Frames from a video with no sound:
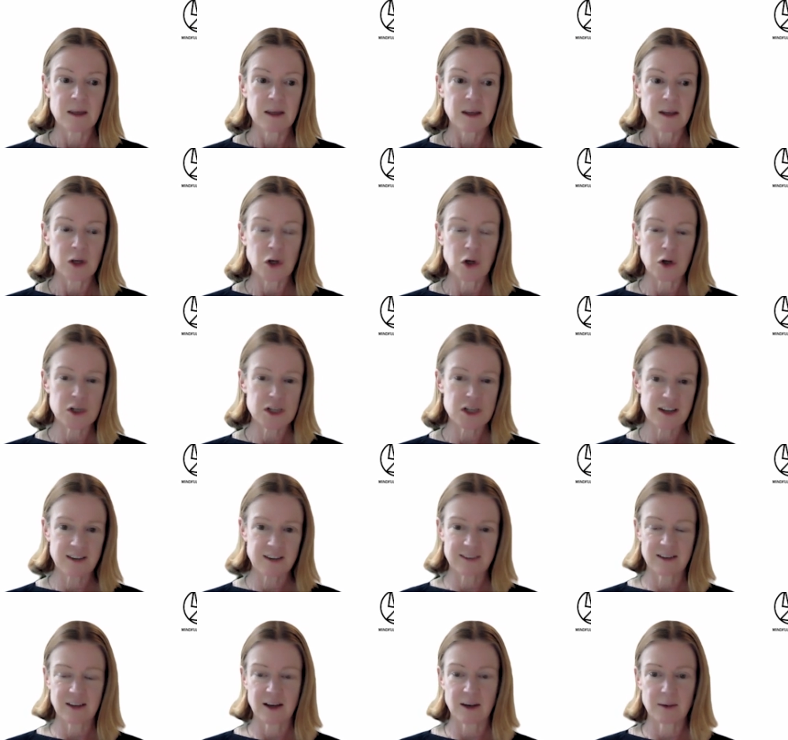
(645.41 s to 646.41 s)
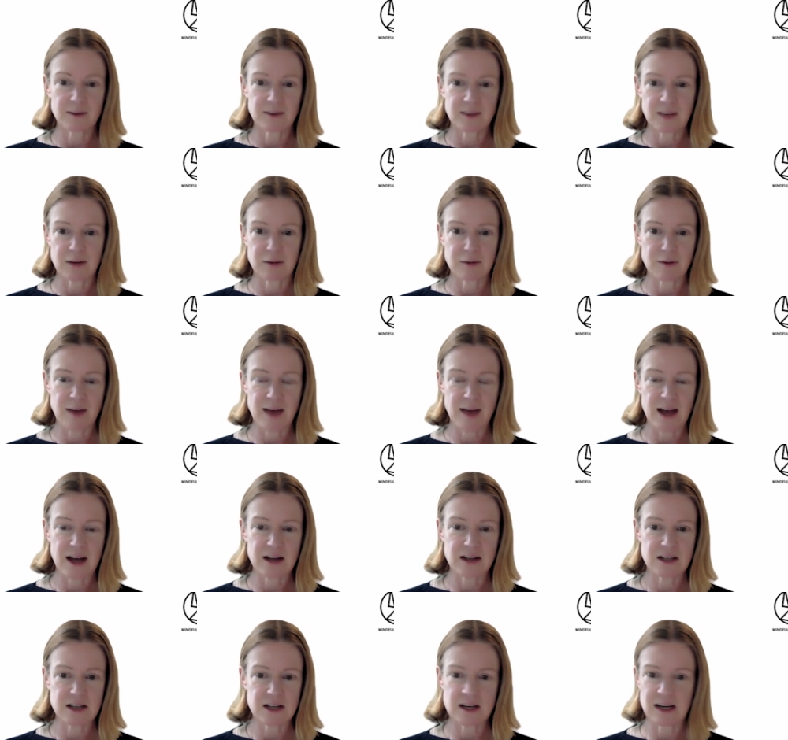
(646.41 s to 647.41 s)
you know, textiles that are
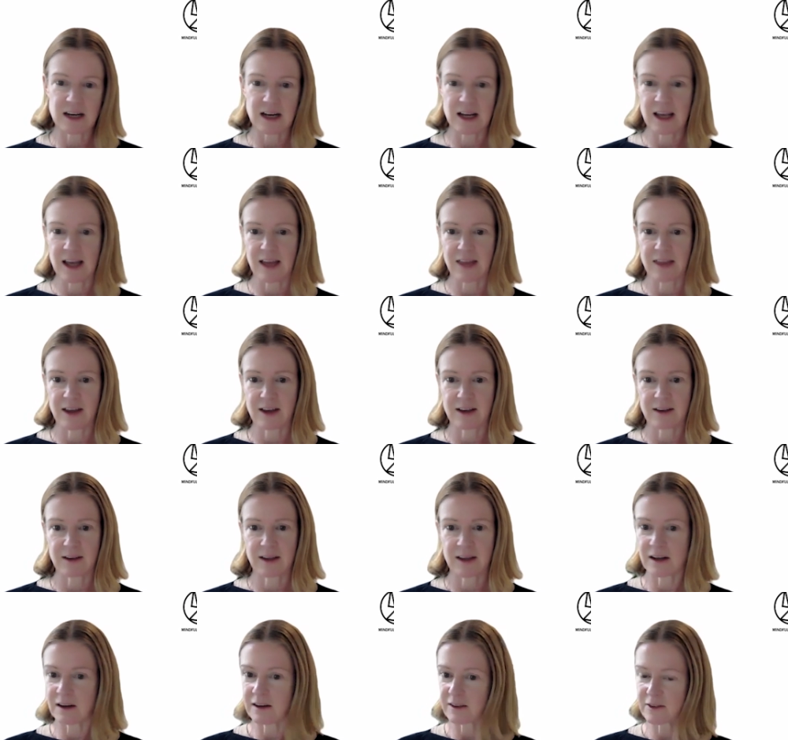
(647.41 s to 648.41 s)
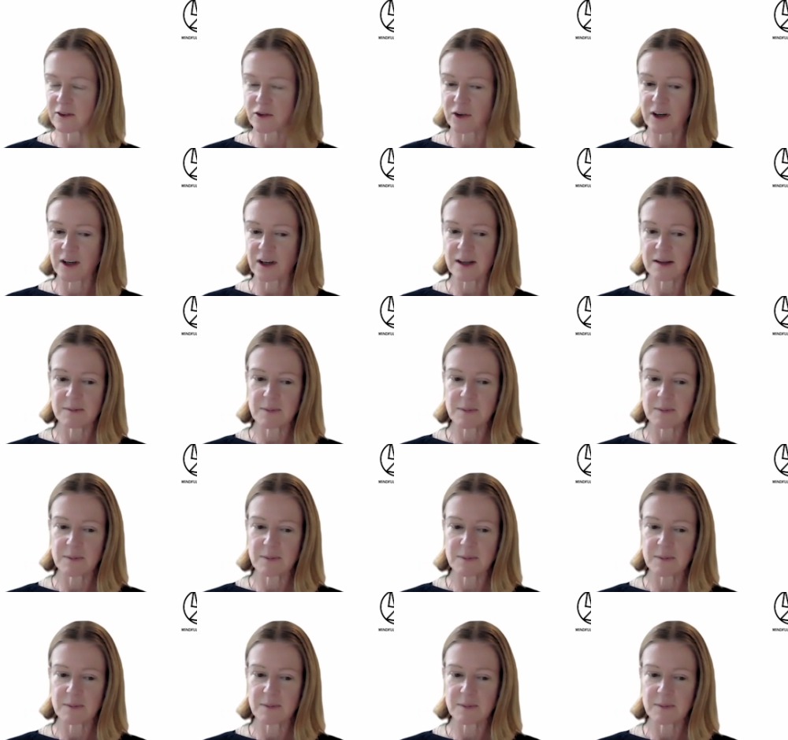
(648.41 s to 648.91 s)
found in any other industry.